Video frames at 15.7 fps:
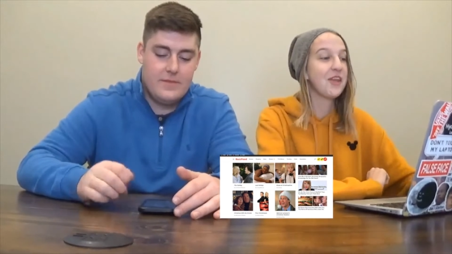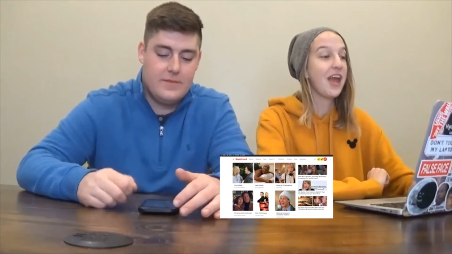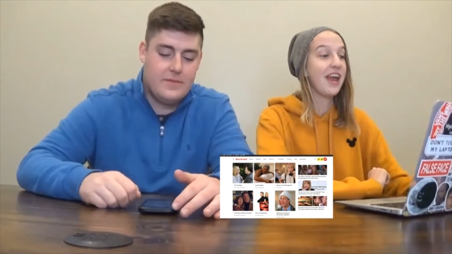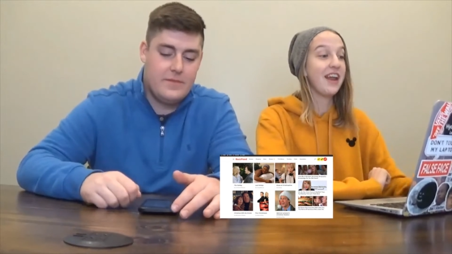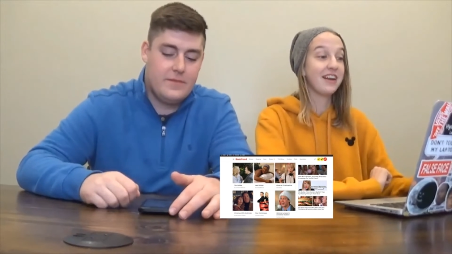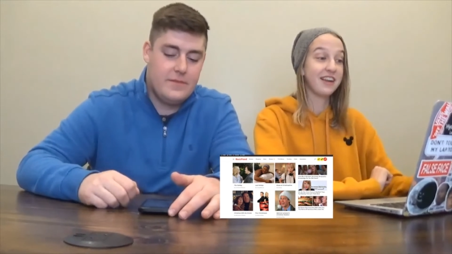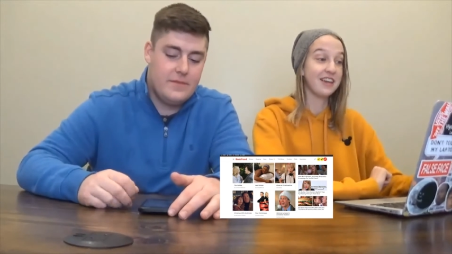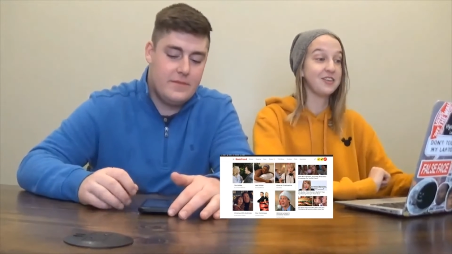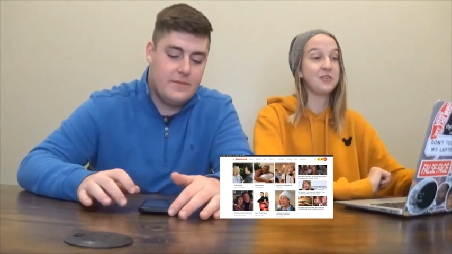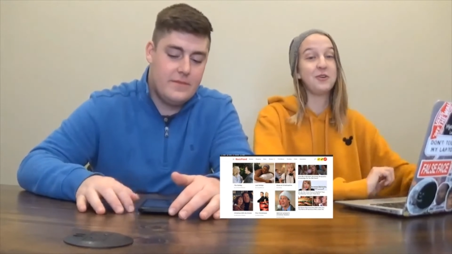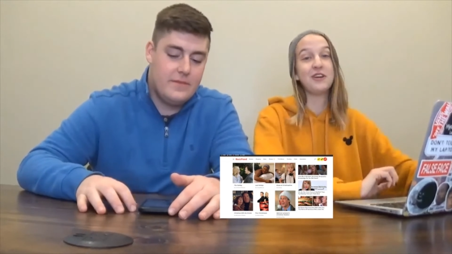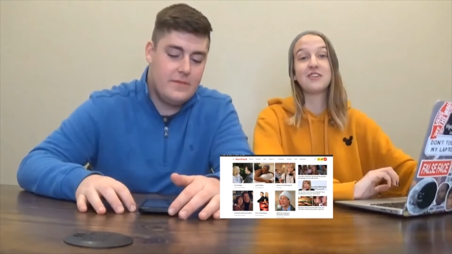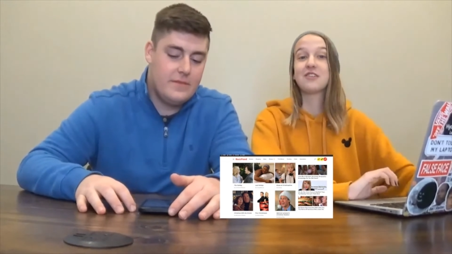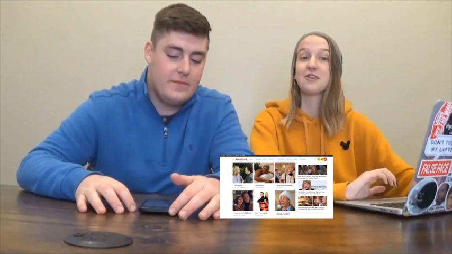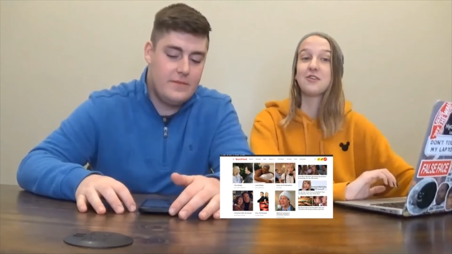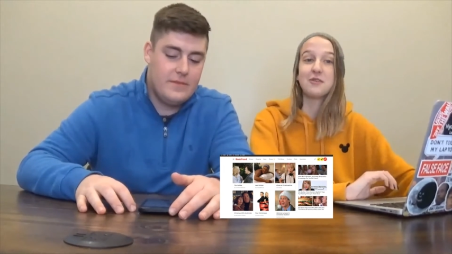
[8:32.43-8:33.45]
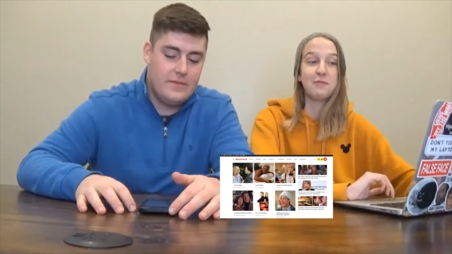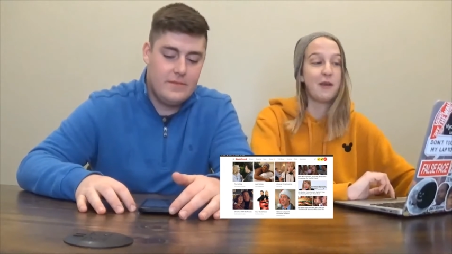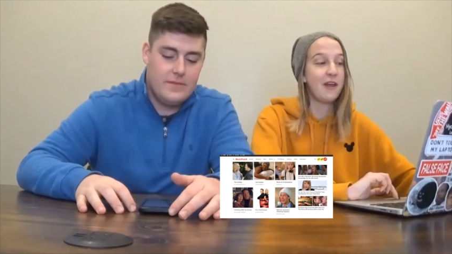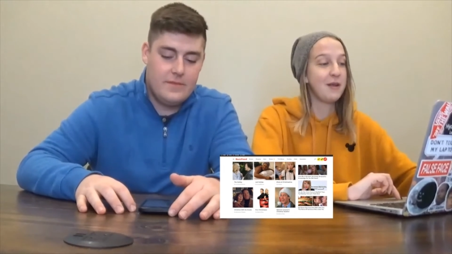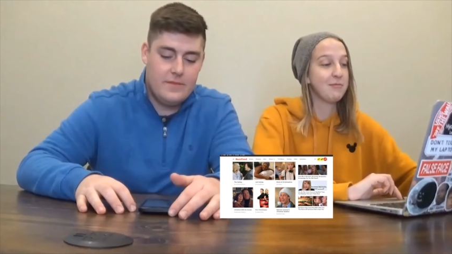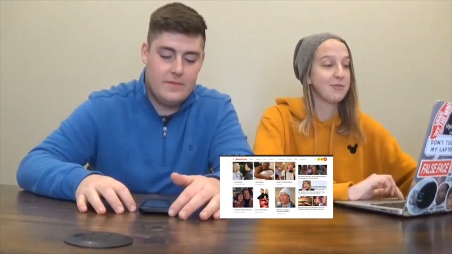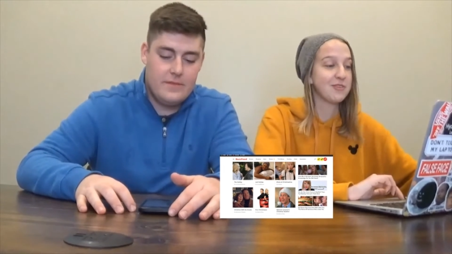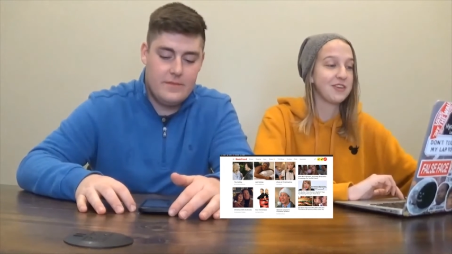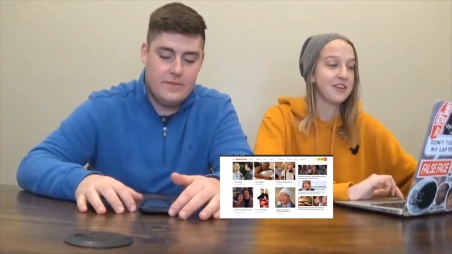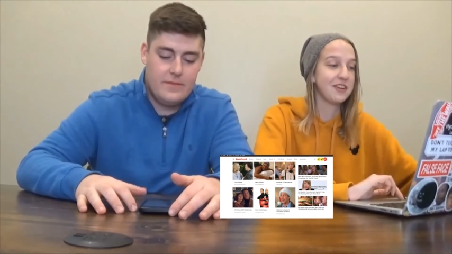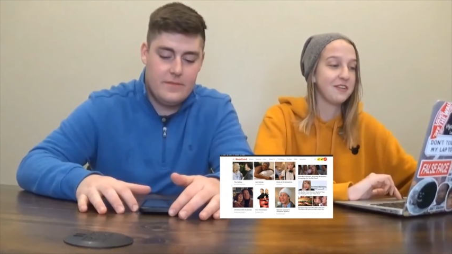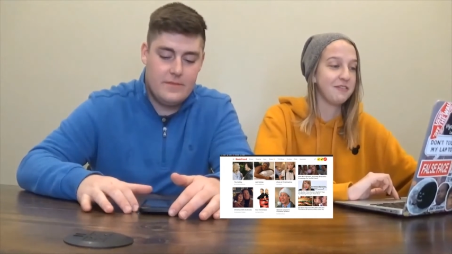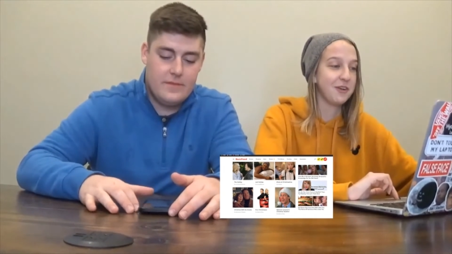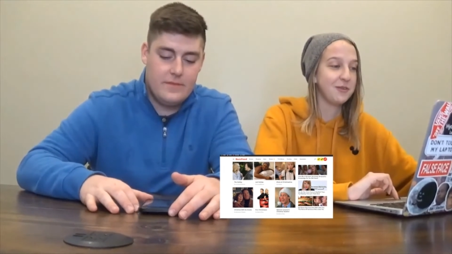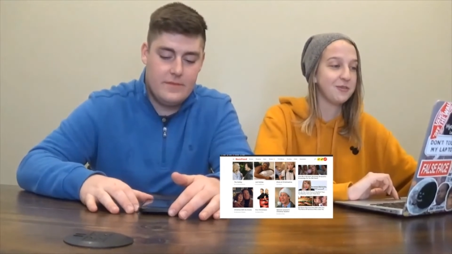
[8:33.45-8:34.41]
Speaker 1: And guess who has 38% of the
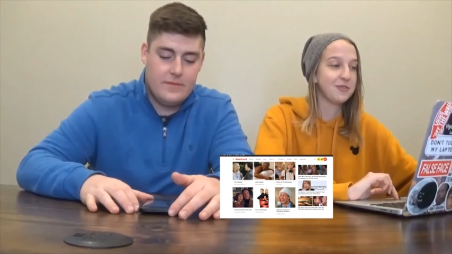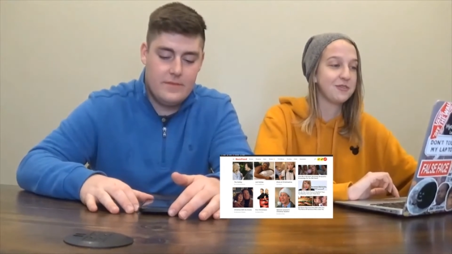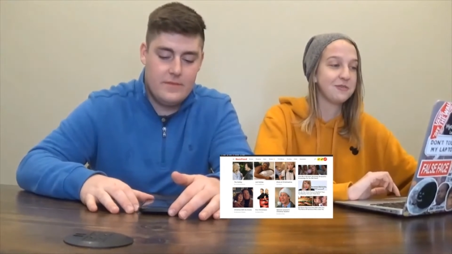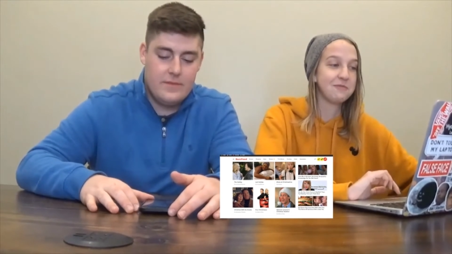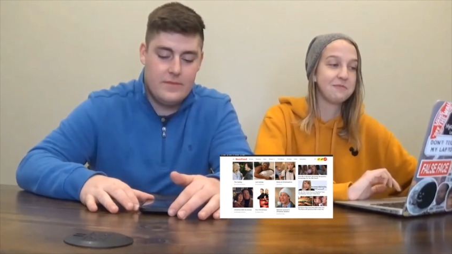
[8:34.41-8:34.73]
votes?